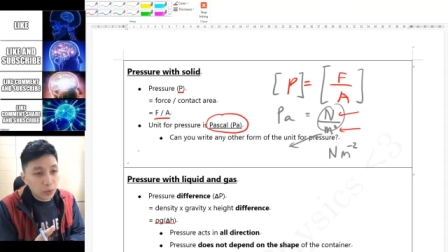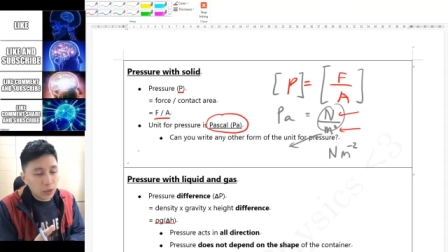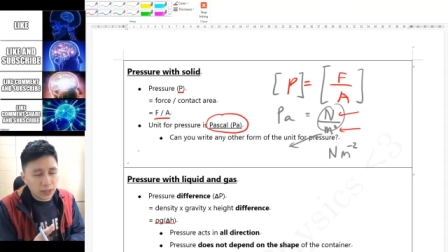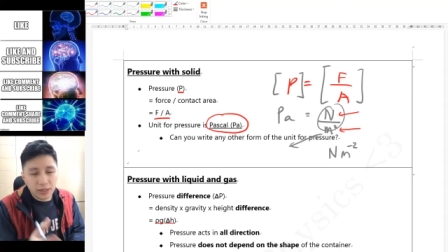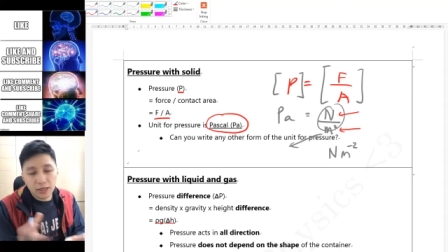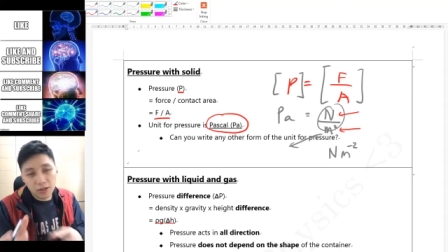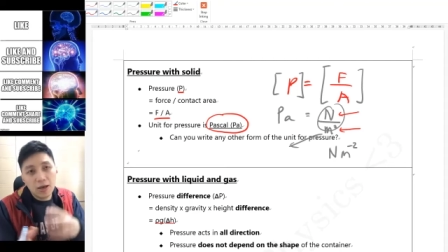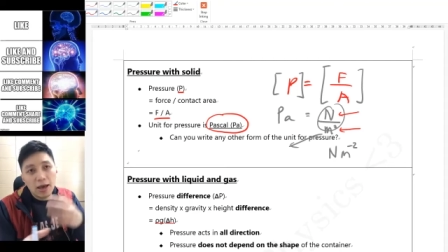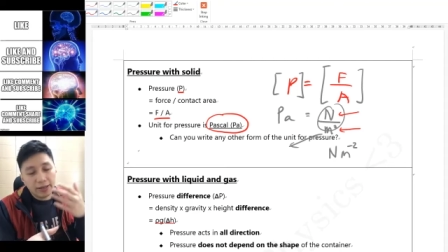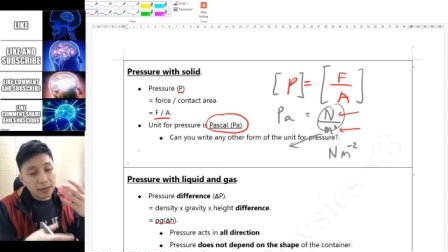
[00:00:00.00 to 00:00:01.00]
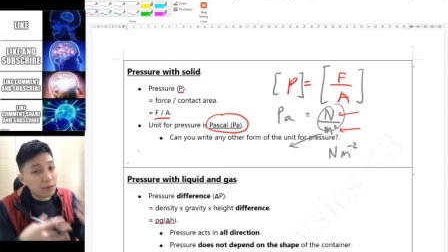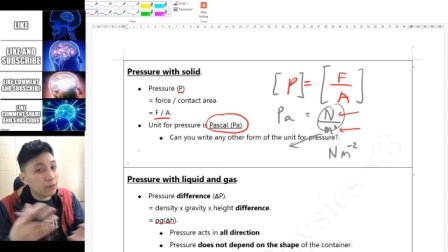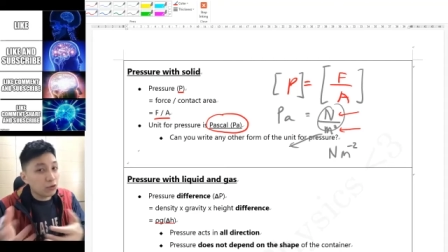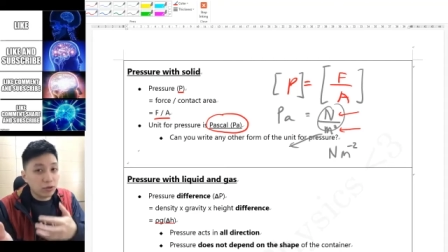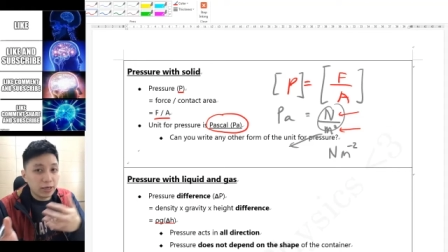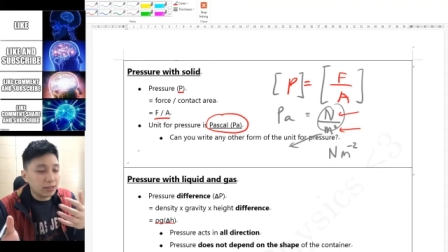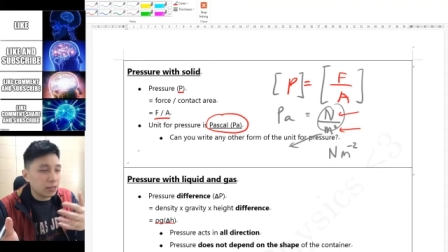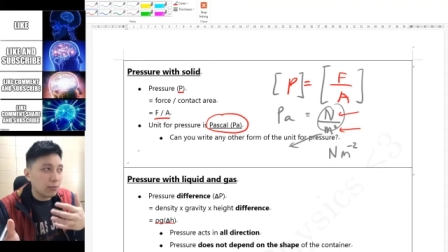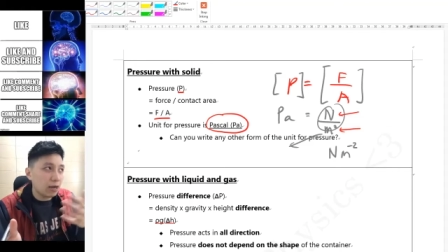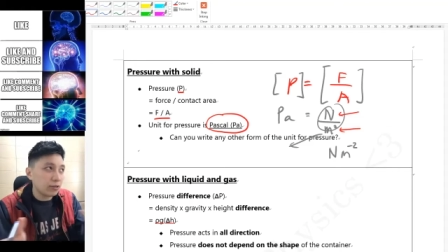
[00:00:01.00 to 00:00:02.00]
again, and then maybe you can
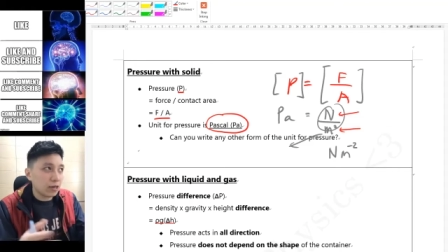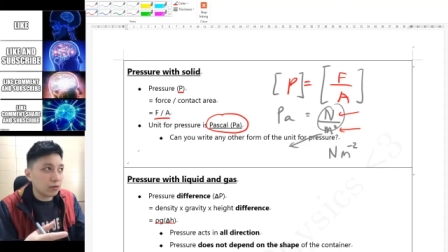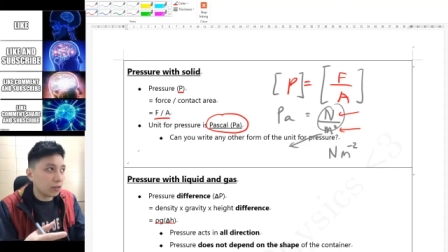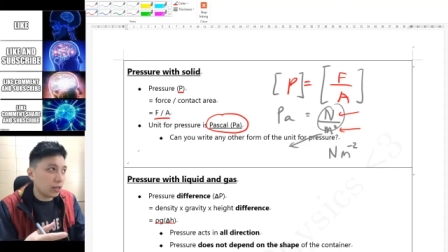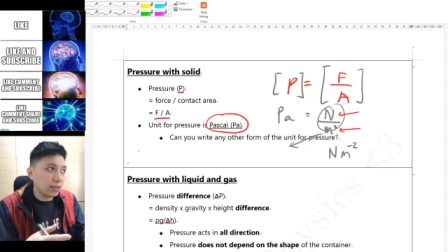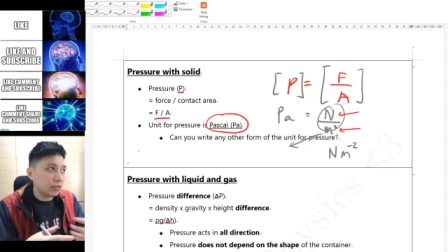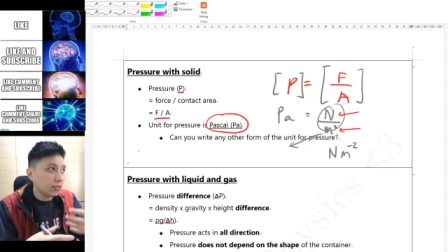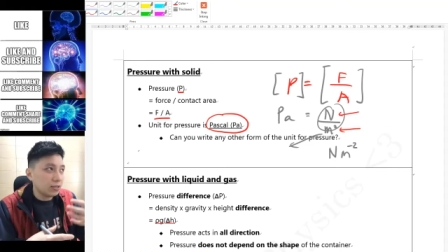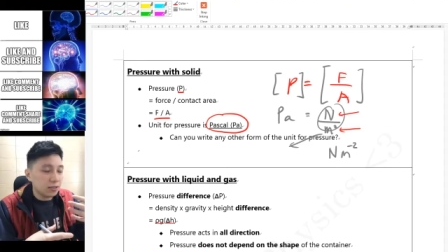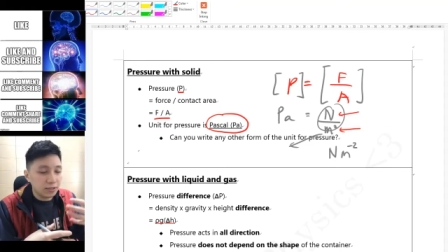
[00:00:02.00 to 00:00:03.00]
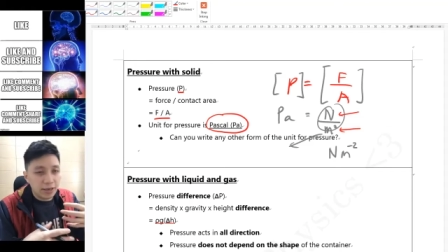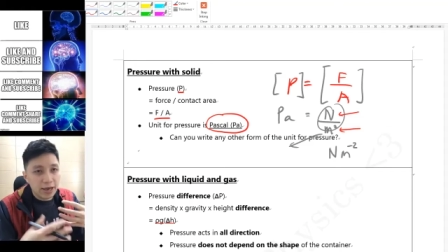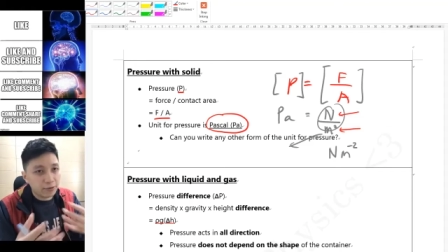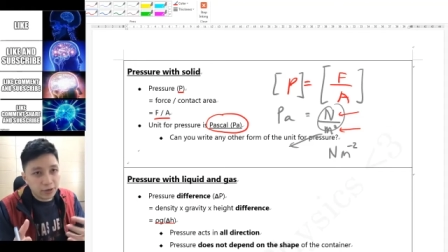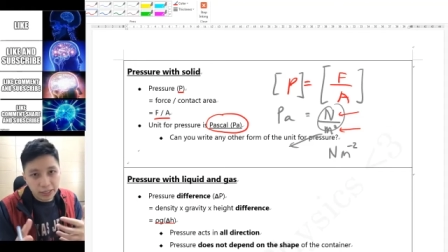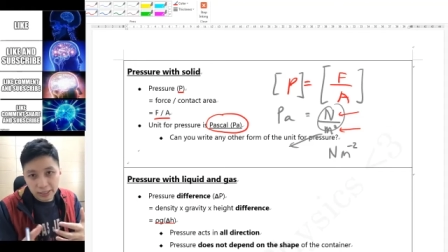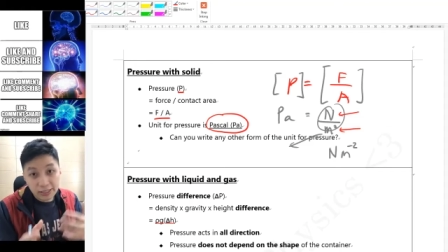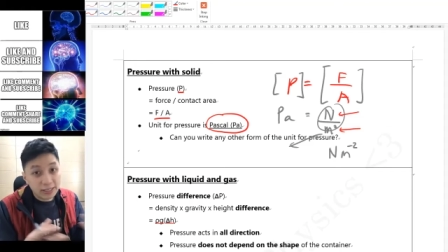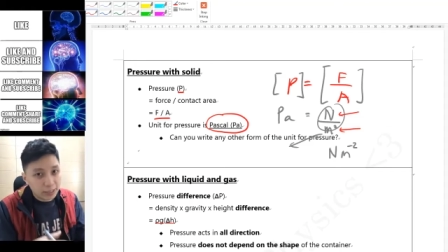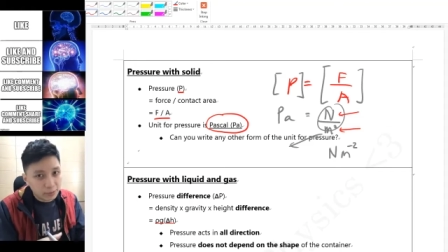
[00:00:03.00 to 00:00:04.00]
somehow calculate the area in
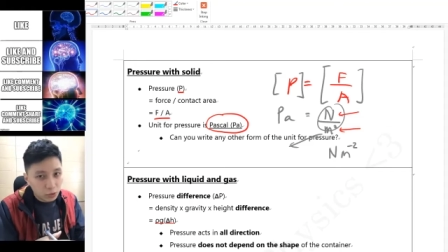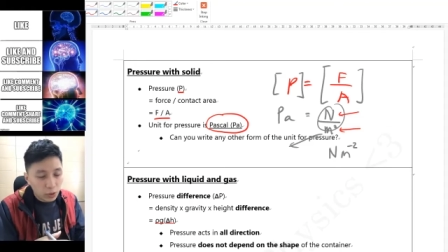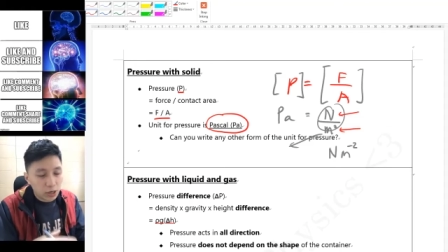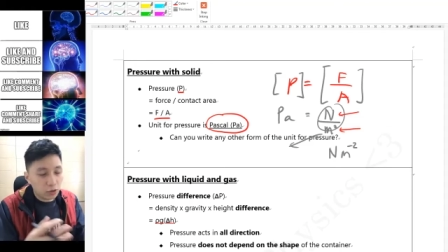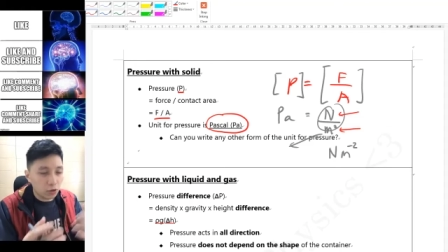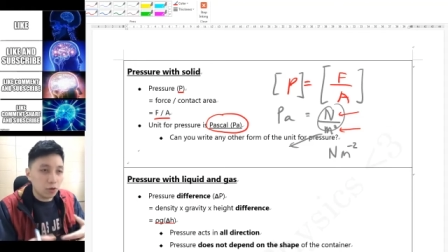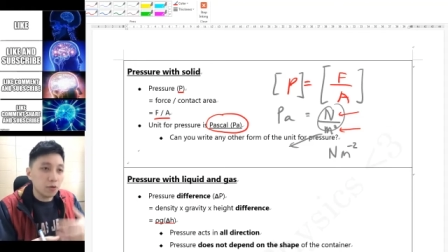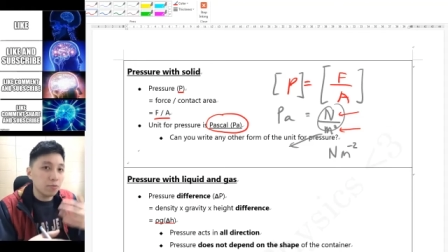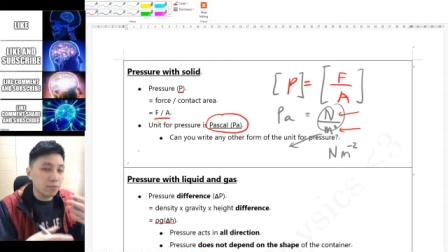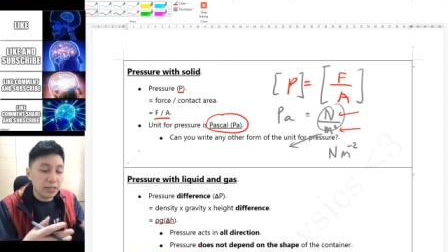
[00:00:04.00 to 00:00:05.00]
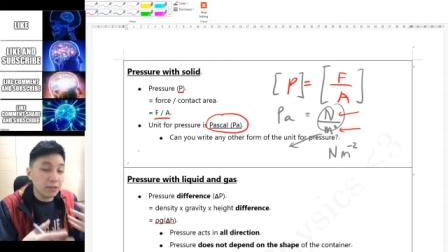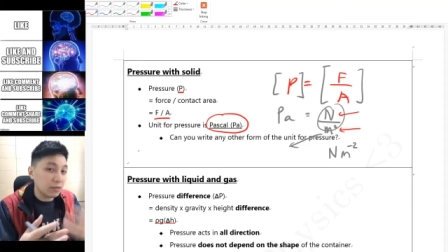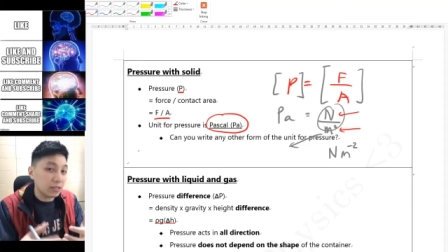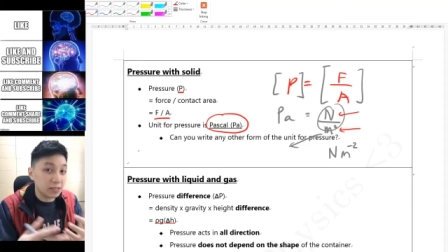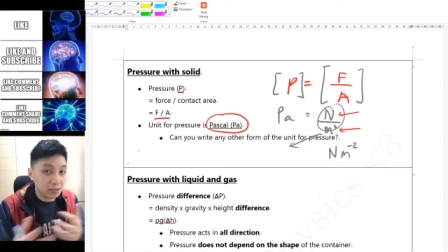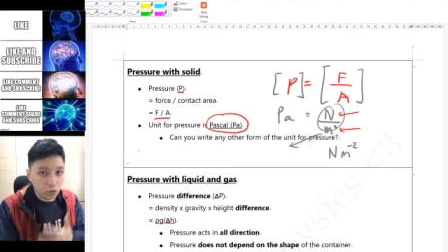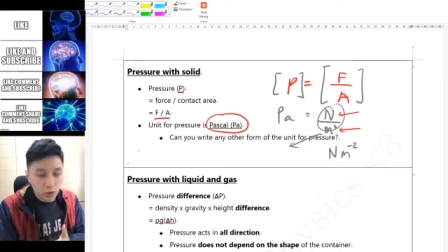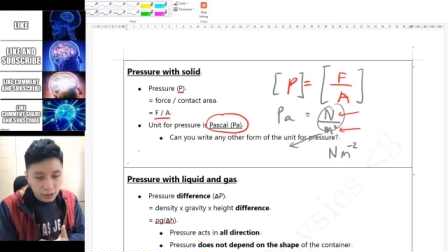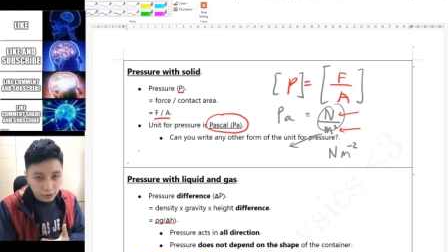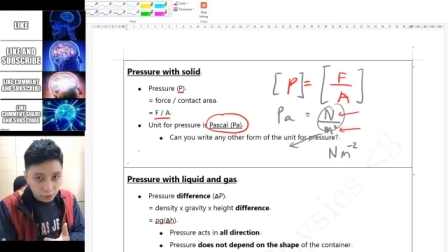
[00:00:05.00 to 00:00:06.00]
cm square or millimeter
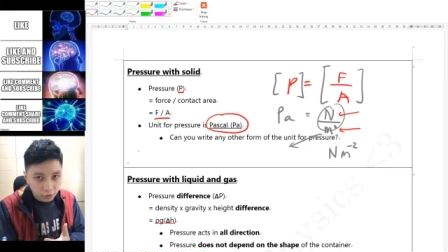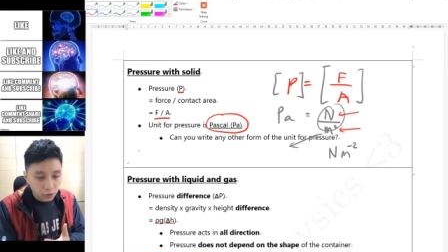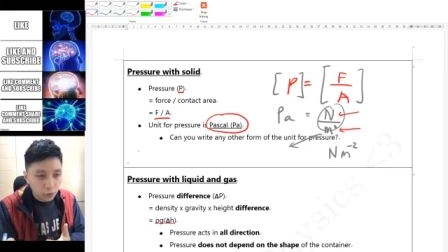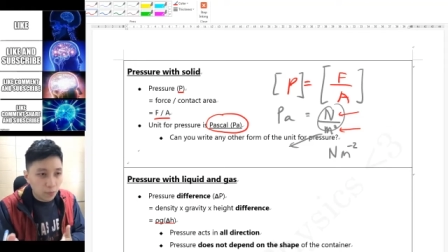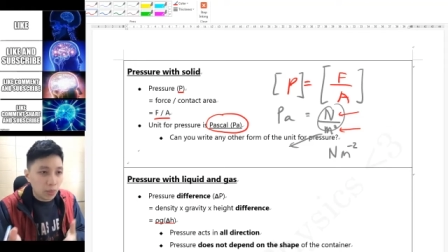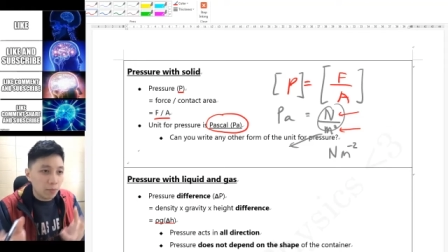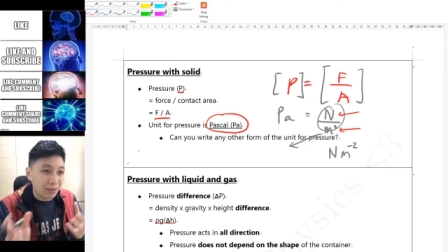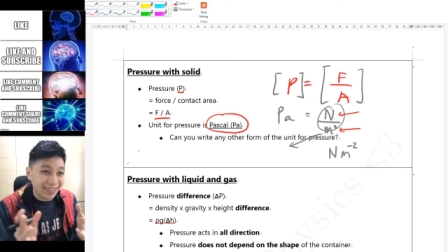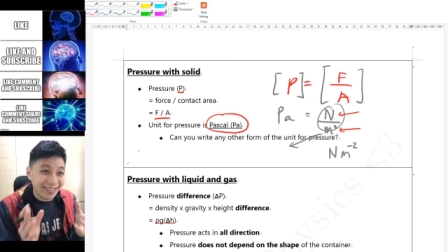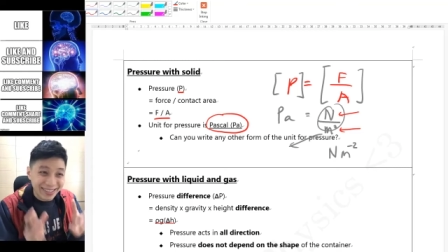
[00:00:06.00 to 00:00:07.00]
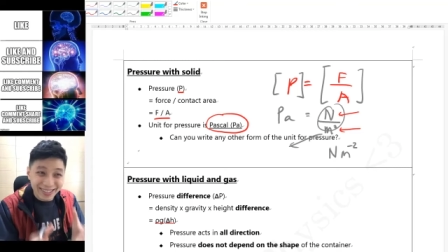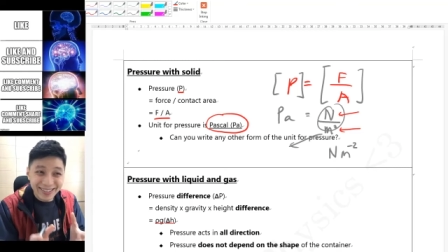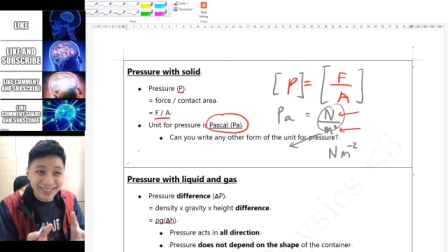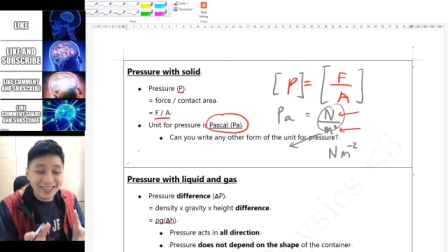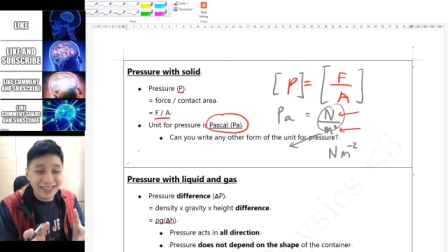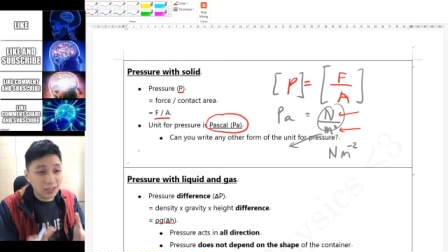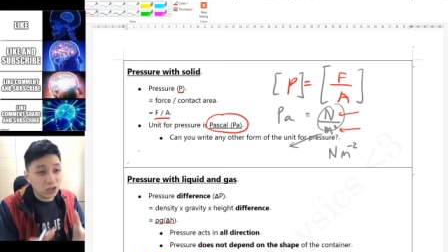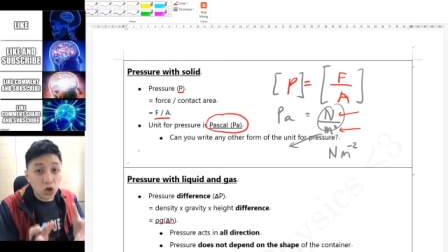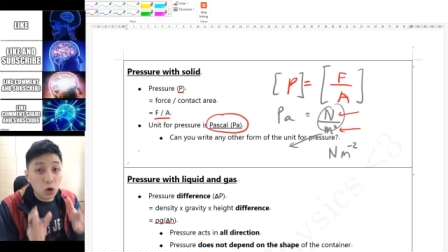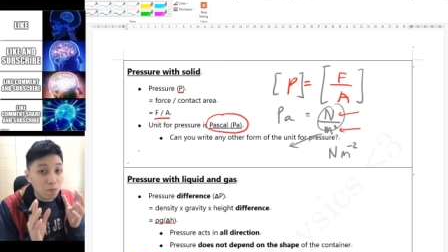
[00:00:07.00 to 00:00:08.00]
square also, but then this
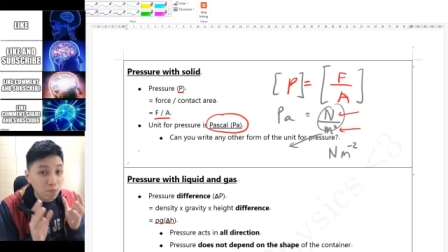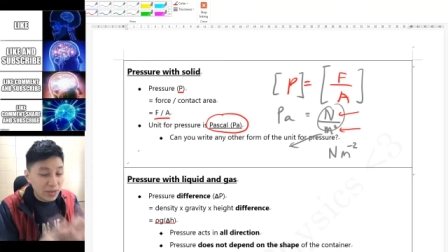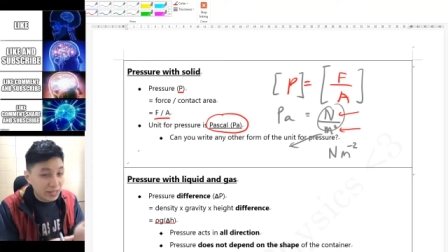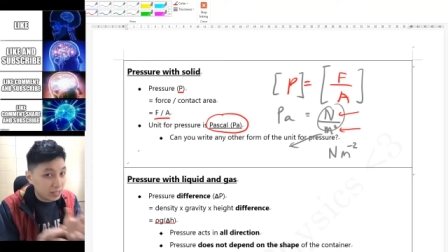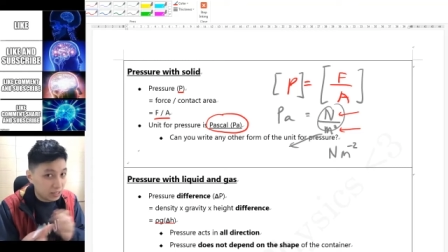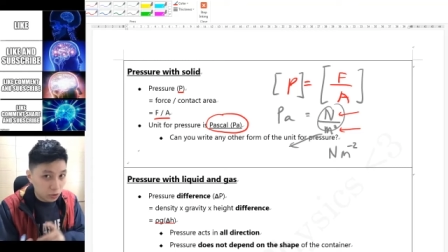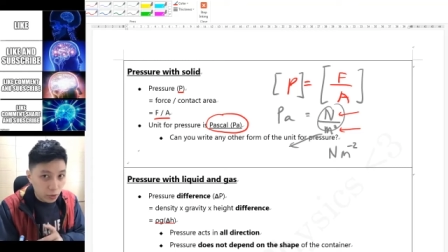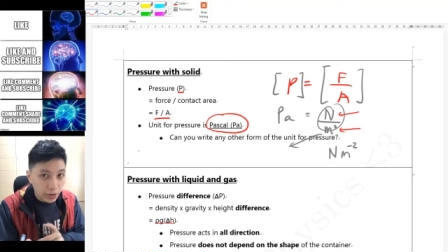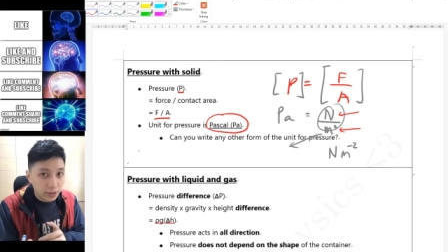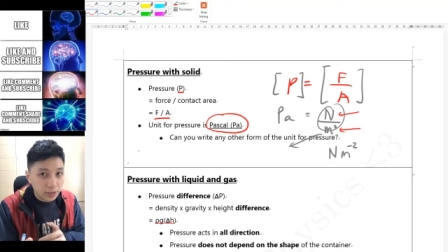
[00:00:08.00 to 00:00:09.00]
is not meter square.